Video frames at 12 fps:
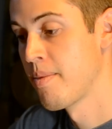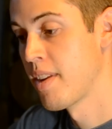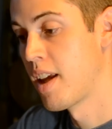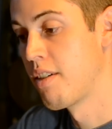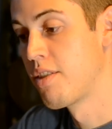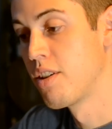
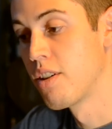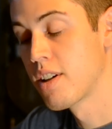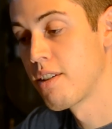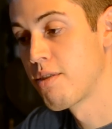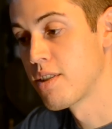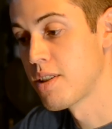If you're
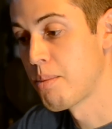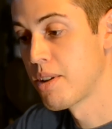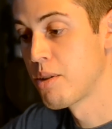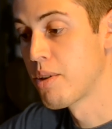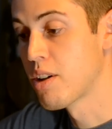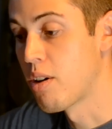looking for something
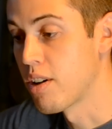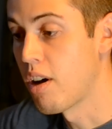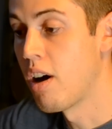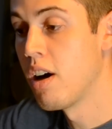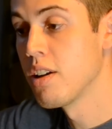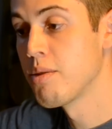to record
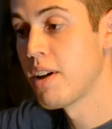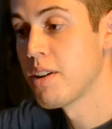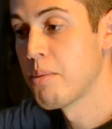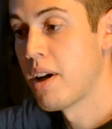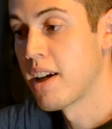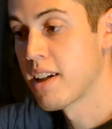all around the
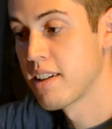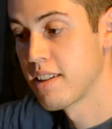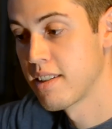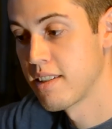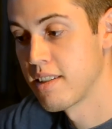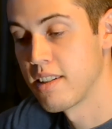mic,
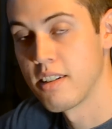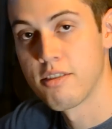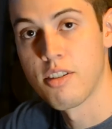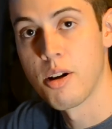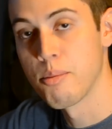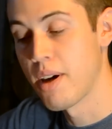
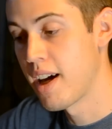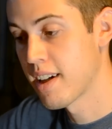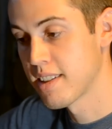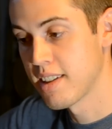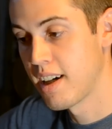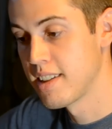front,
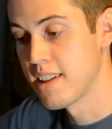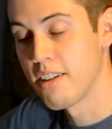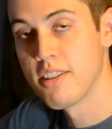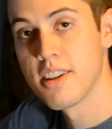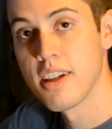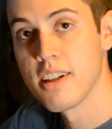back, sides,
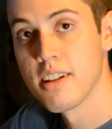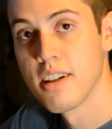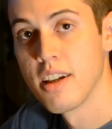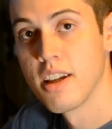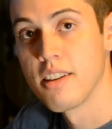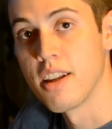everything,
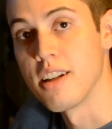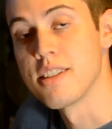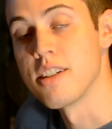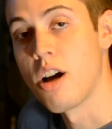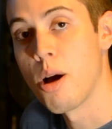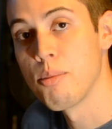then it's
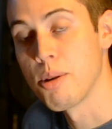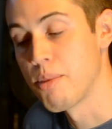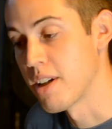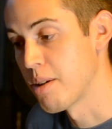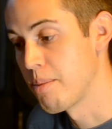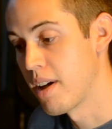an omni
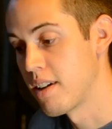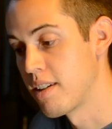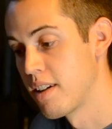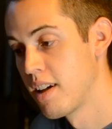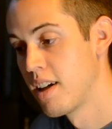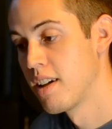pickup
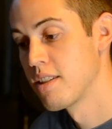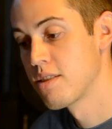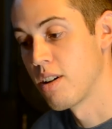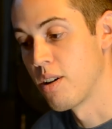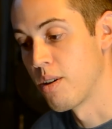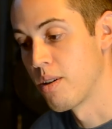pattern.
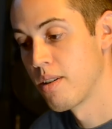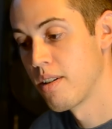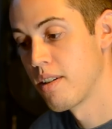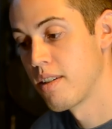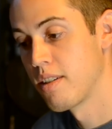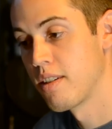So
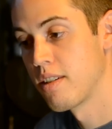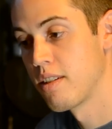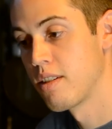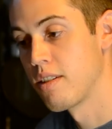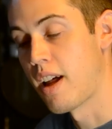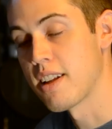
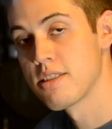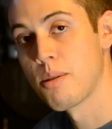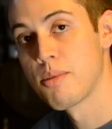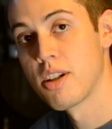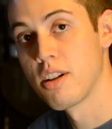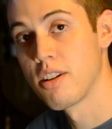that's
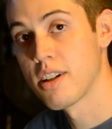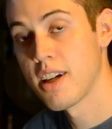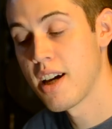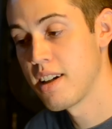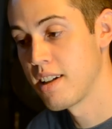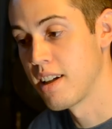something to look
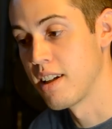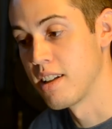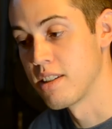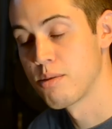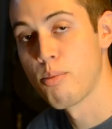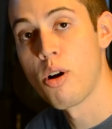at,
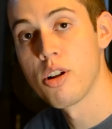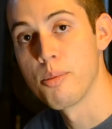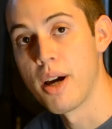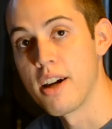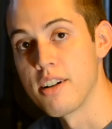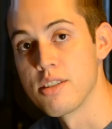is polar
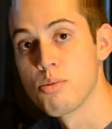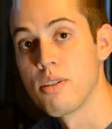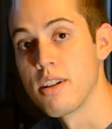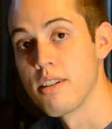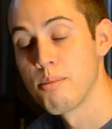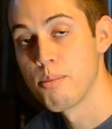patterns
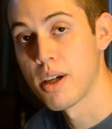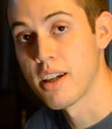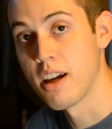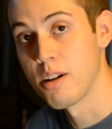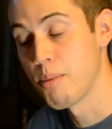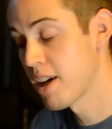when picking
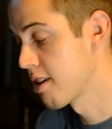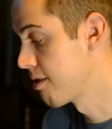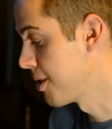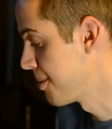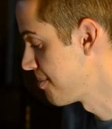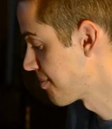out a
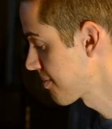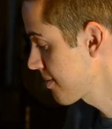microphone.